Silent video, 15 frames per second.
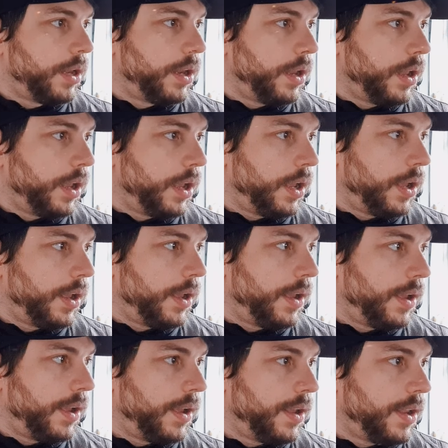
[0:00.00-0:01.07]

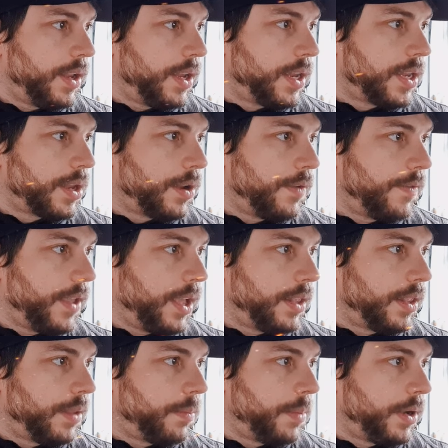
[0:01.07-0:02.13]
so
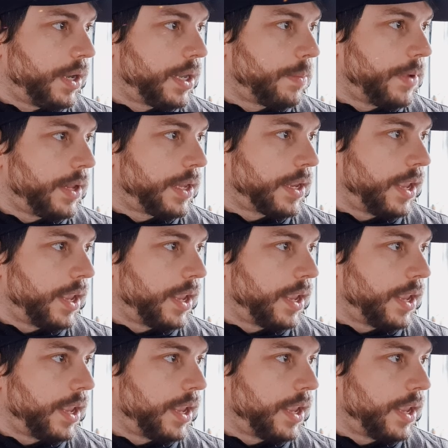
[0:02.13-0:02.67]
that the participants